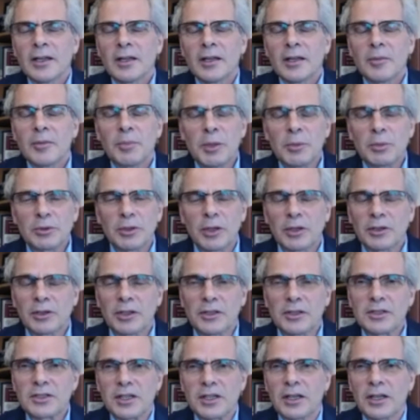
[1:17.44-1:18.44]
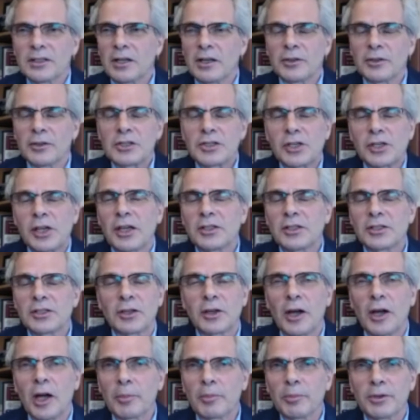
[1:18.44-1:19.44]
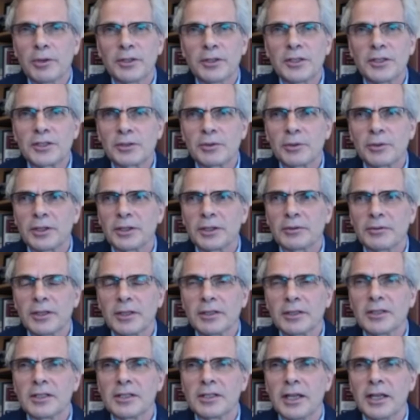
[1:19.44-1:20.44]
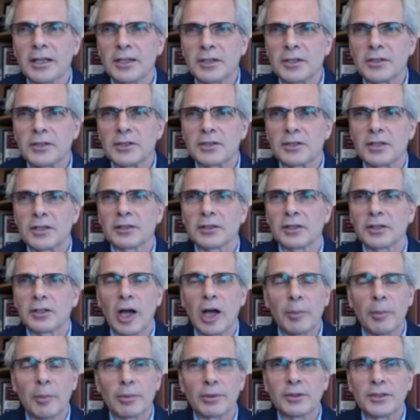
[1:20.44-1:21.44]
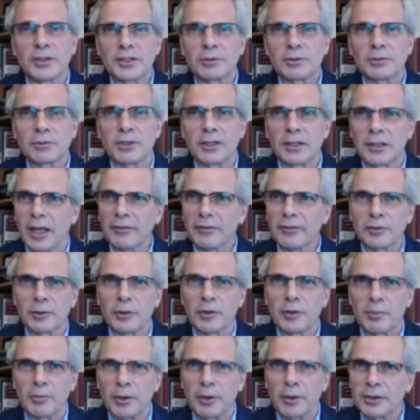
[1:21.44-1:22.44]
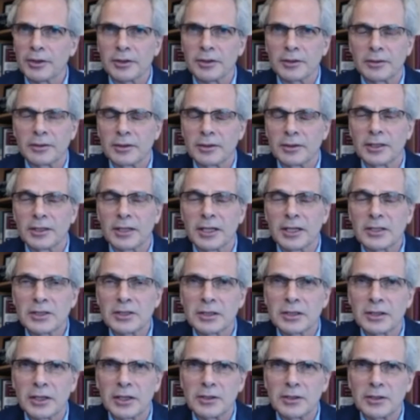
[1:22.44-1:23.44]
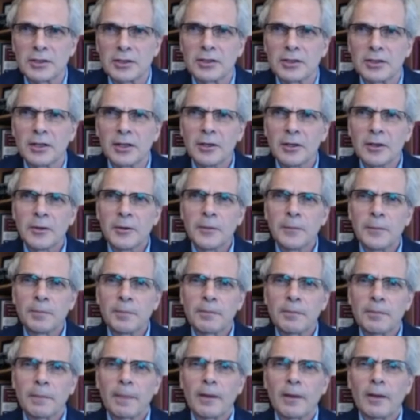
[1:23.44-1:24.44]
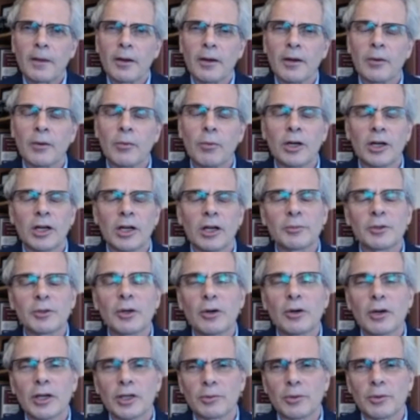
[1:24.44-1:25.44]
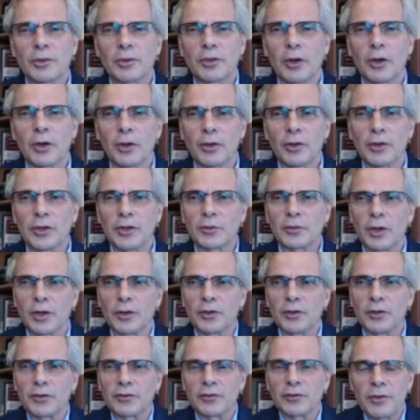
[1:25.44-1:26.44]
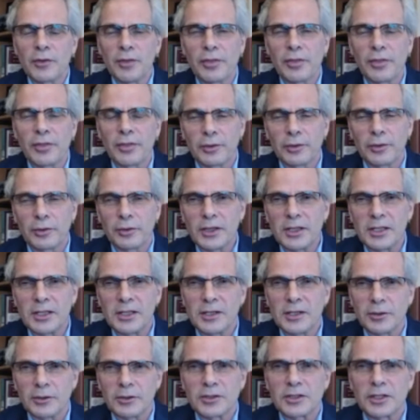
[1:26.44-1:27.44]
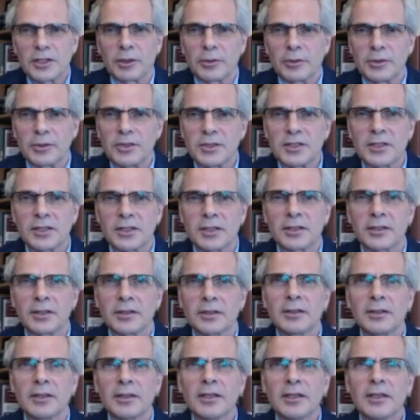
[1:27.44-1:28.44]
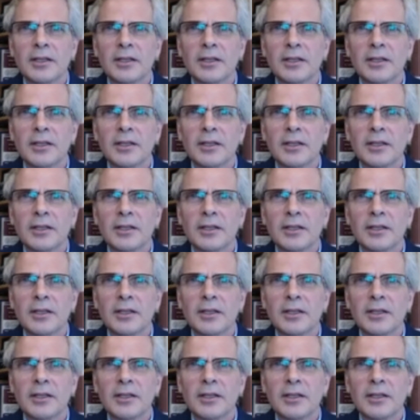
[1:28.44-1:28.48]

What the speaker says: People don't understand how this changed the copper industry in the 80s, and the copper industry left North America in the 1980s. Where I'm going with all this was for 30 years, I would say,